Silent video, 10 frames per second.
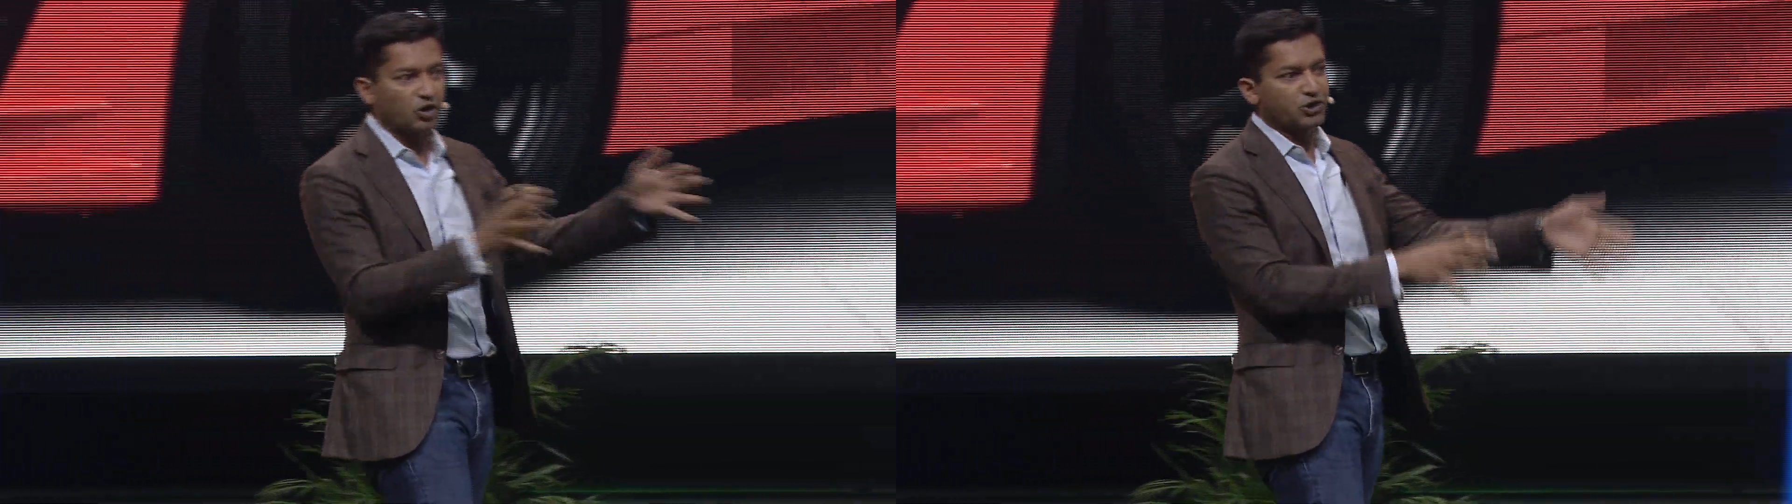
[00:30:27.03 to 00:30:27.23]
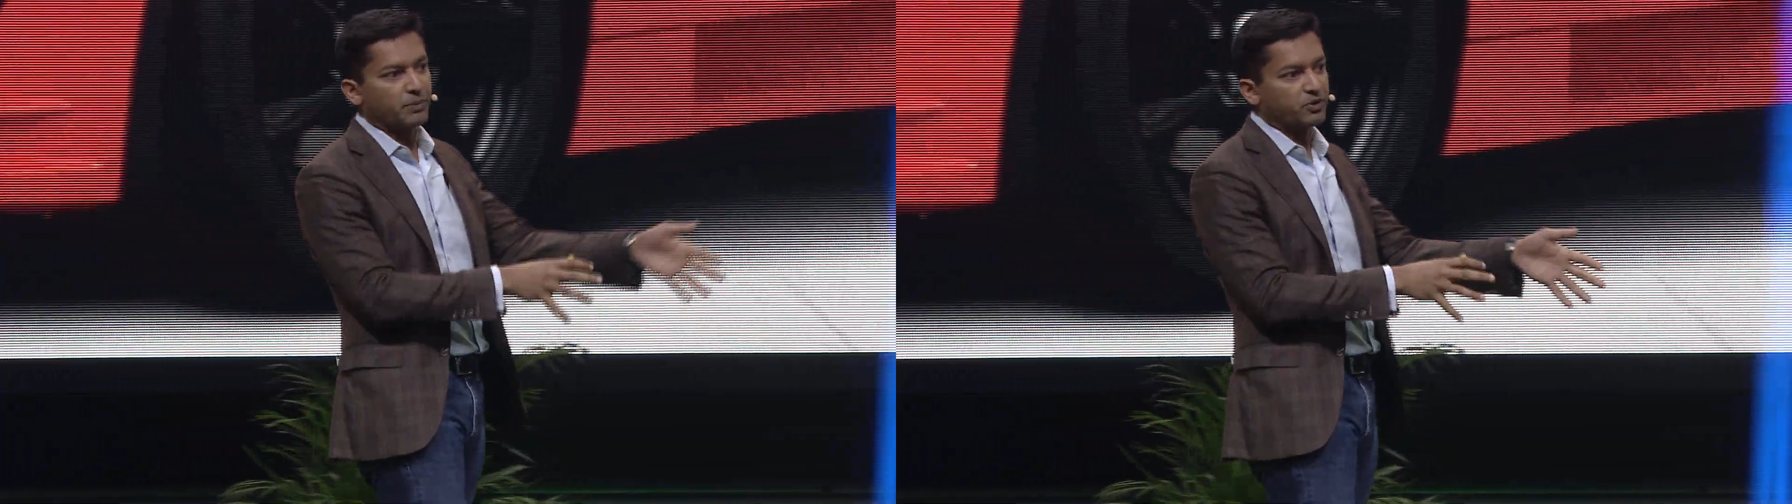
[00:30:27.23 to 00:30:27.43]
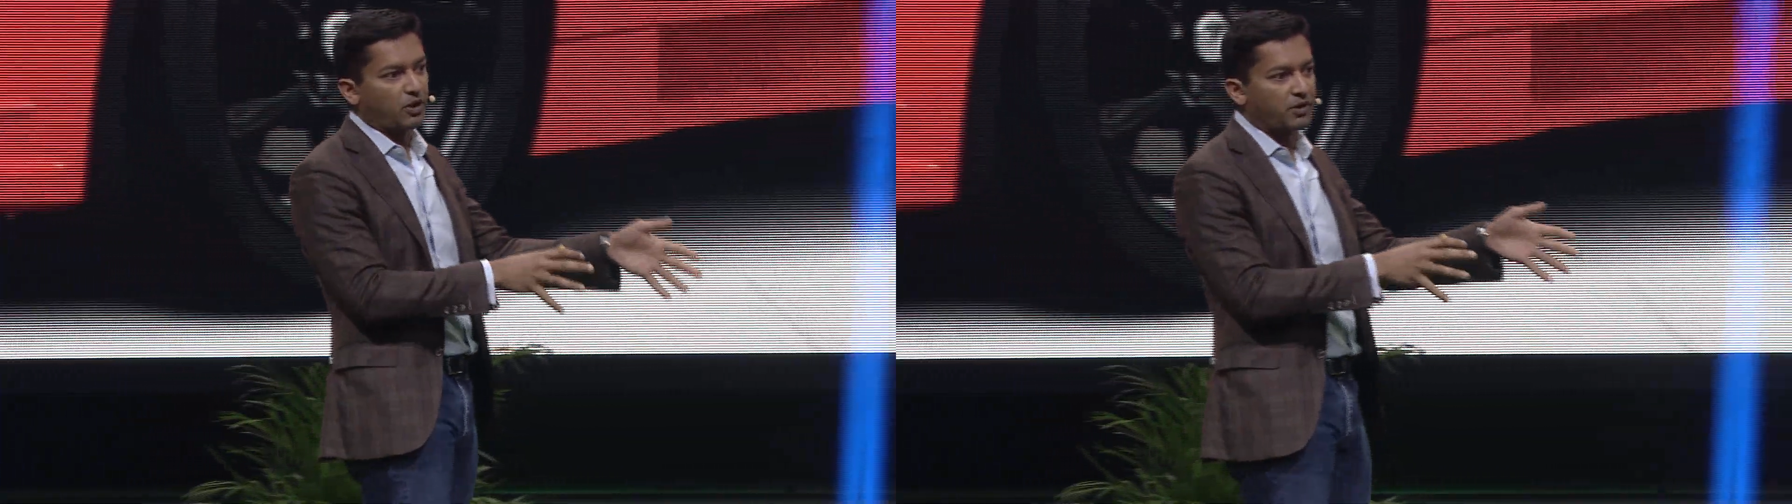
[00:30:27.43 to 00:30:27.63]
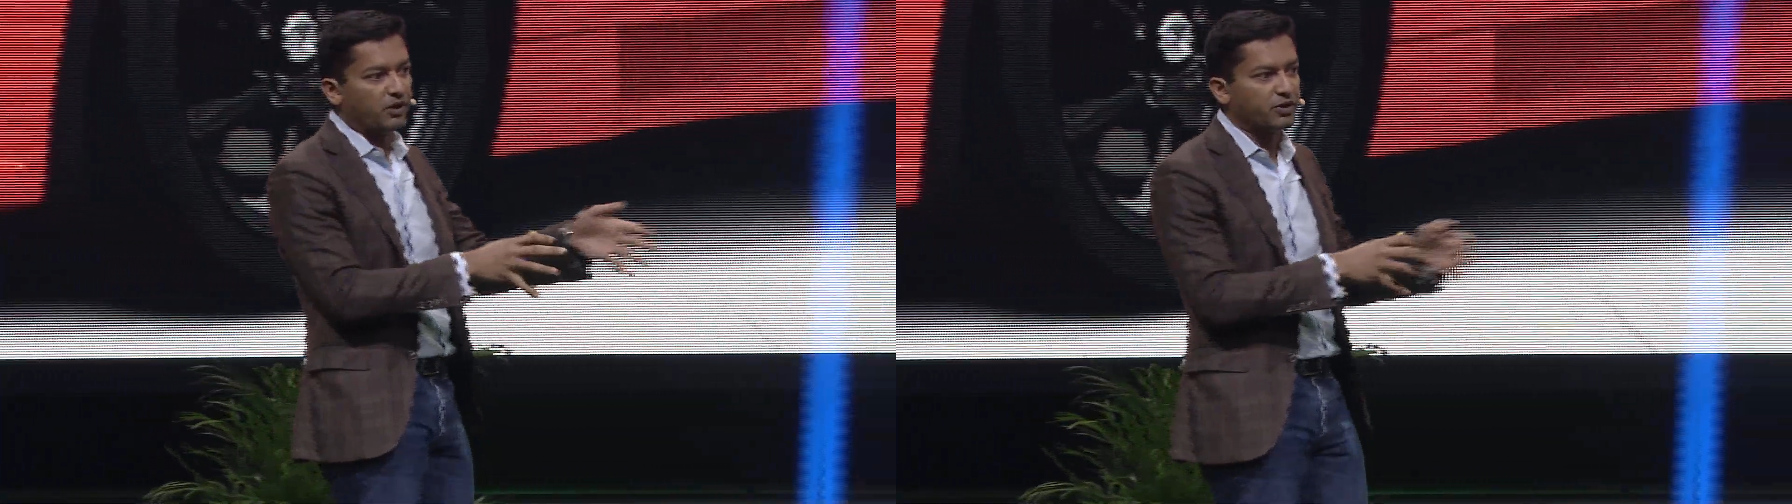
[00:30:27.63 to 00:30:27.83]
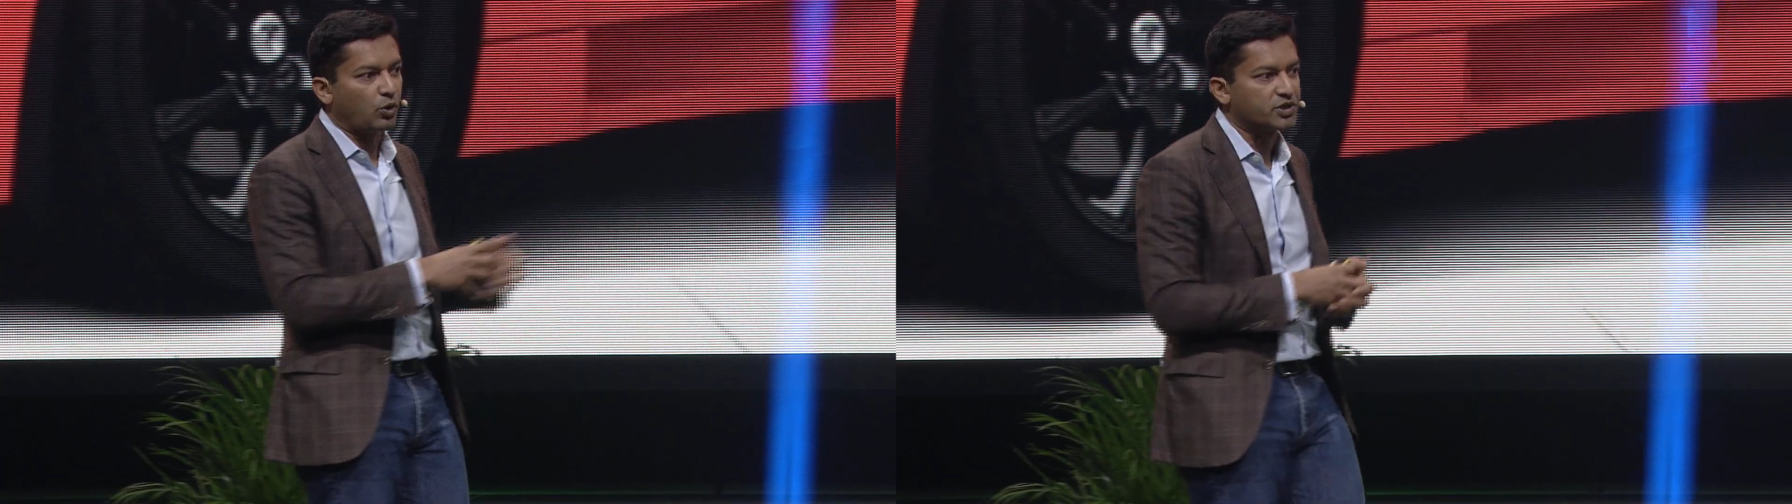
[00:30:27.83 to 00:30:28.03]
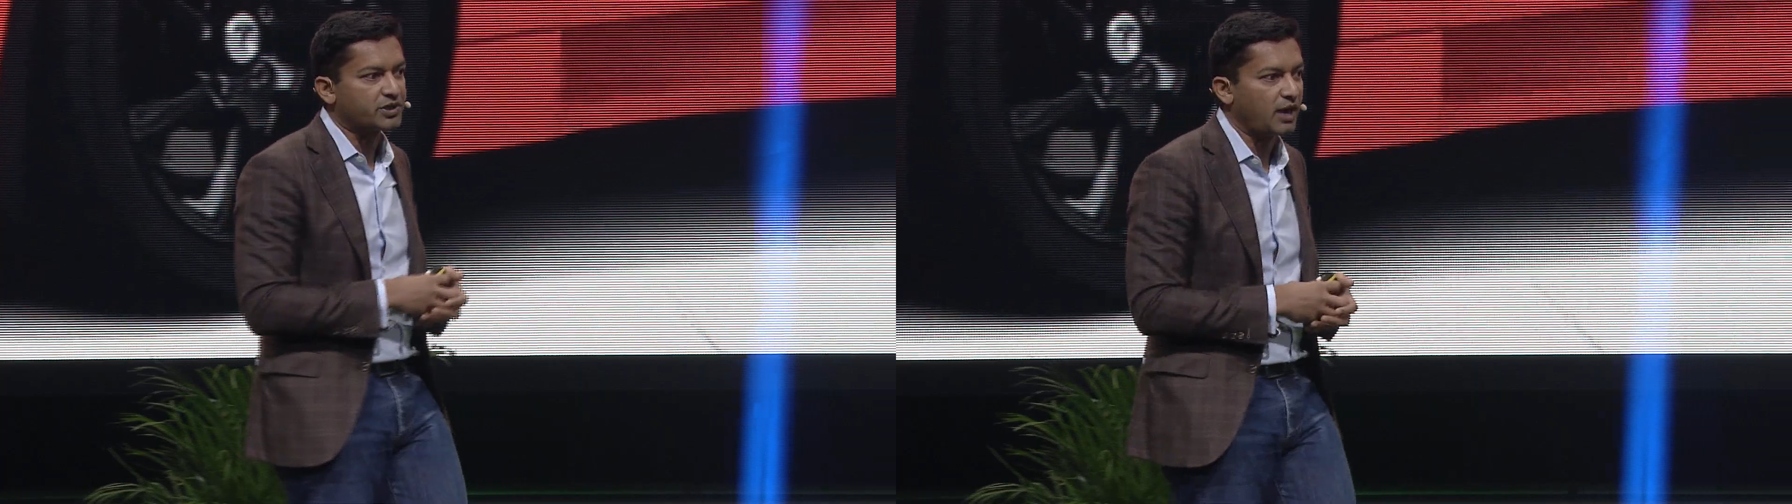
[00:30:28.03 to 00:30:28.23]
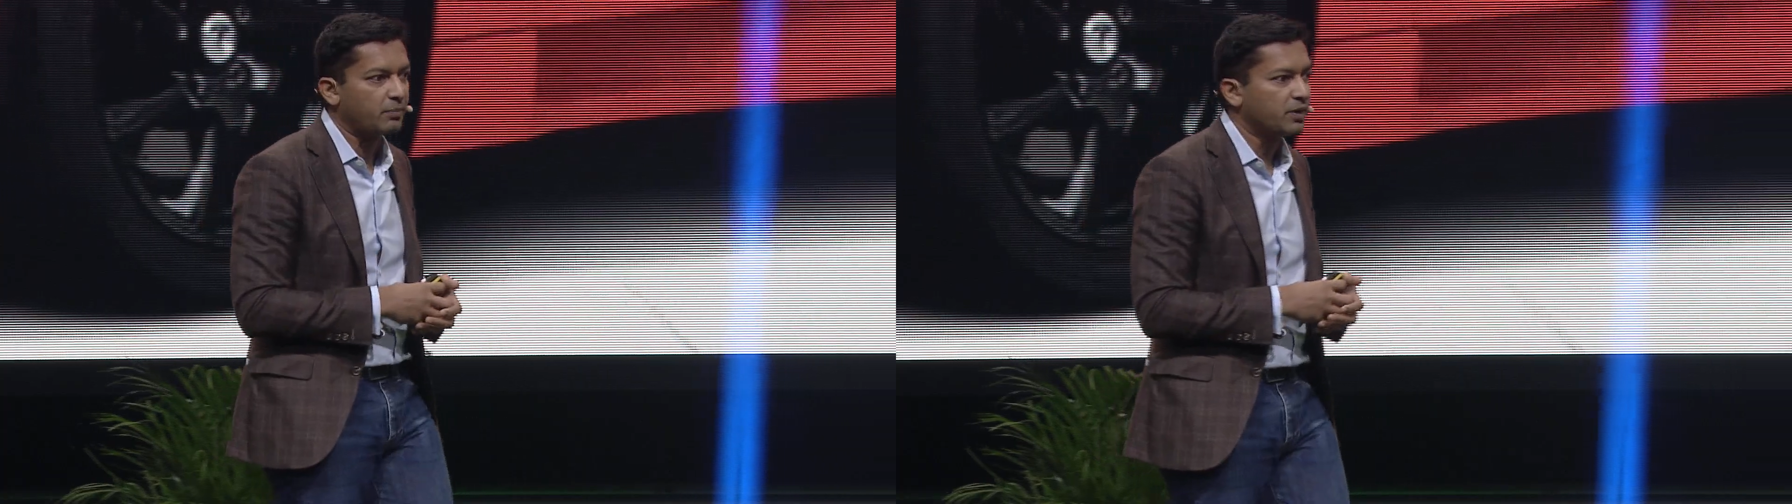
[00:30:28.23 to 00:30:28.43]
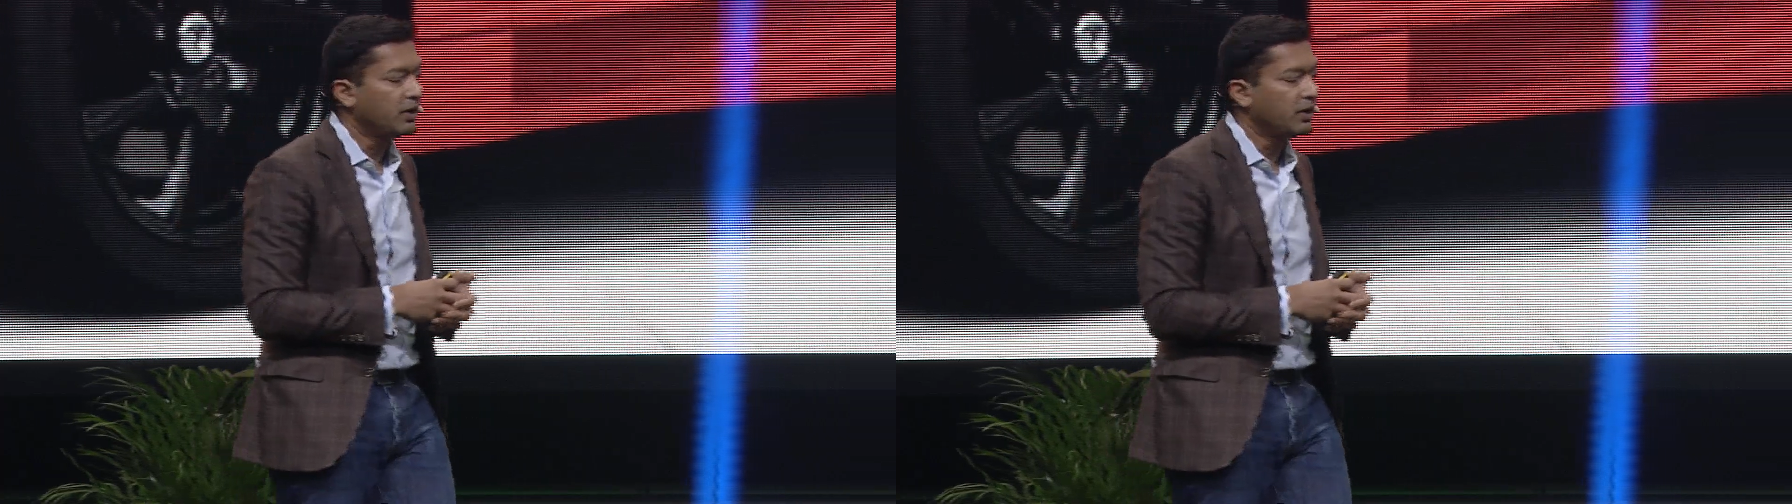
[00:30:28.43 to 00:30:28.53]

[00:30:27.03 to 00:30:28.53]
shipped on their doorstep.